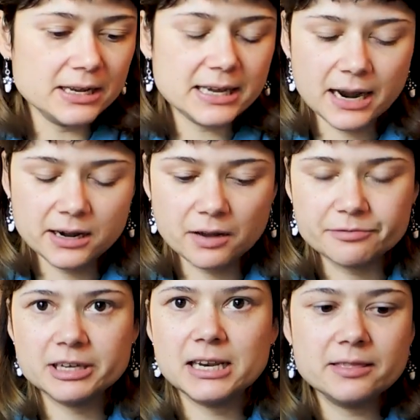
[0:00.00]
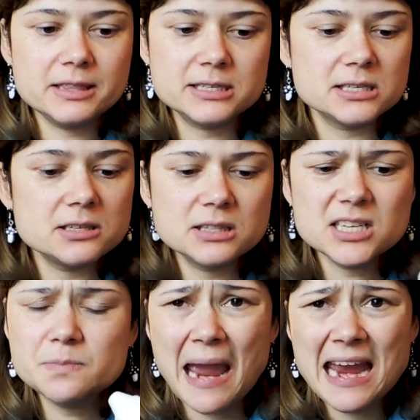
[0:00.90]
Yeah, I love it. And this
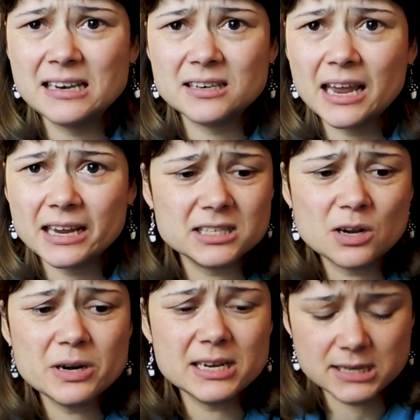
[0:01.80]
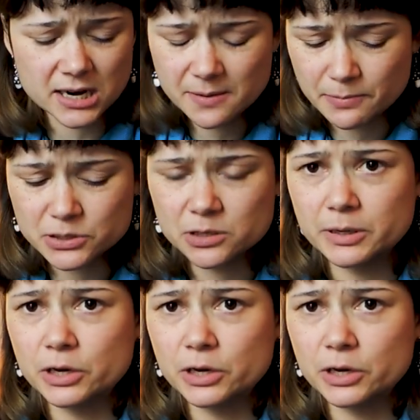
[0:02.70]
this paint, like it's only a tiny bottle,